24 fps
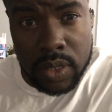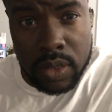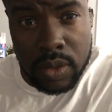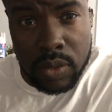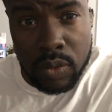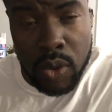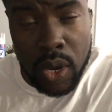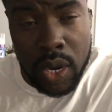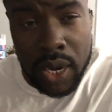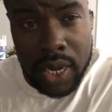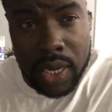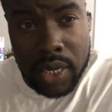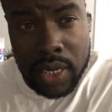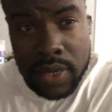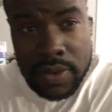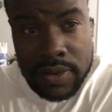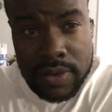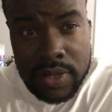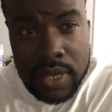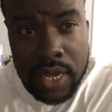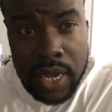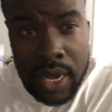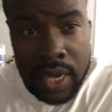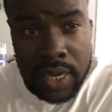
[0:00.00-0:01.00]
What kind of
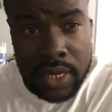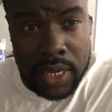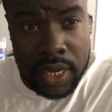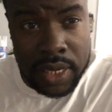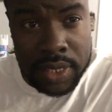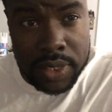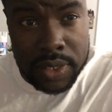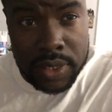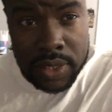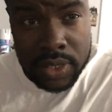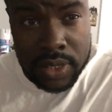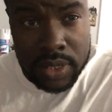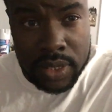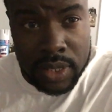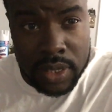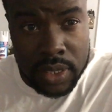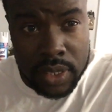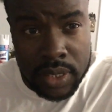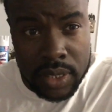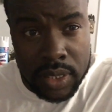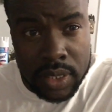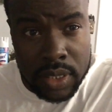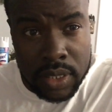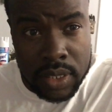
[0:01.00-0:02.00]
start that?
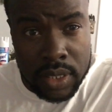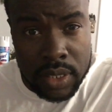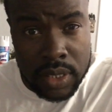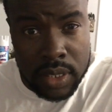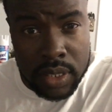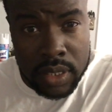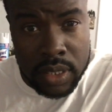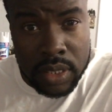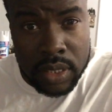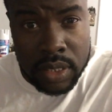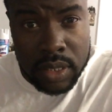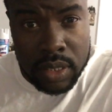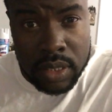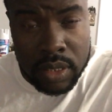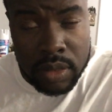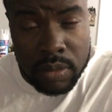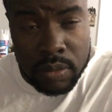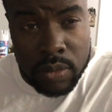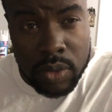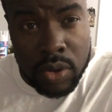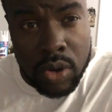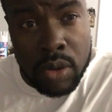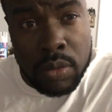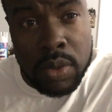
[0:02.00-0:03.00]

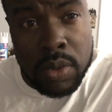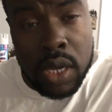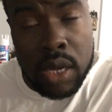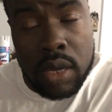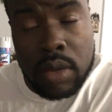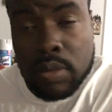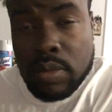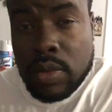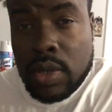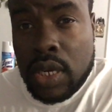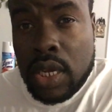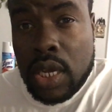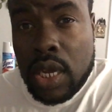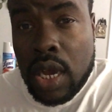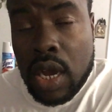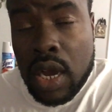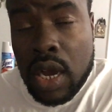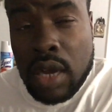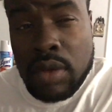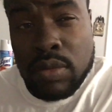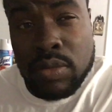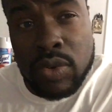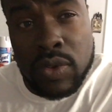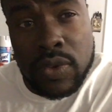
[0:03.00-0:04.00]
I come here, me there
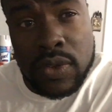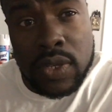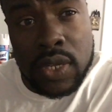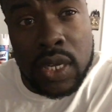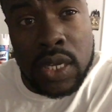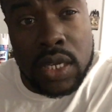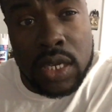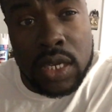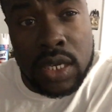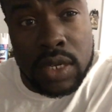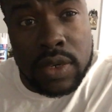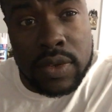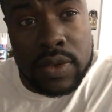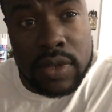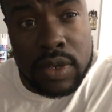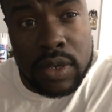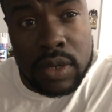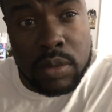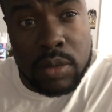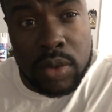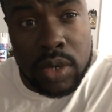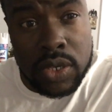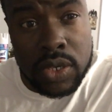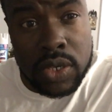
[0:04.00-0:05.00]
almost 10 years in
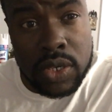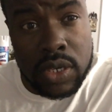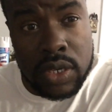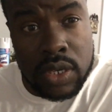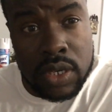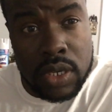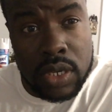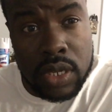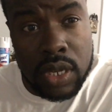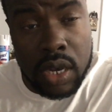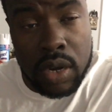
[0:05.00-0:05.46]
a bridging.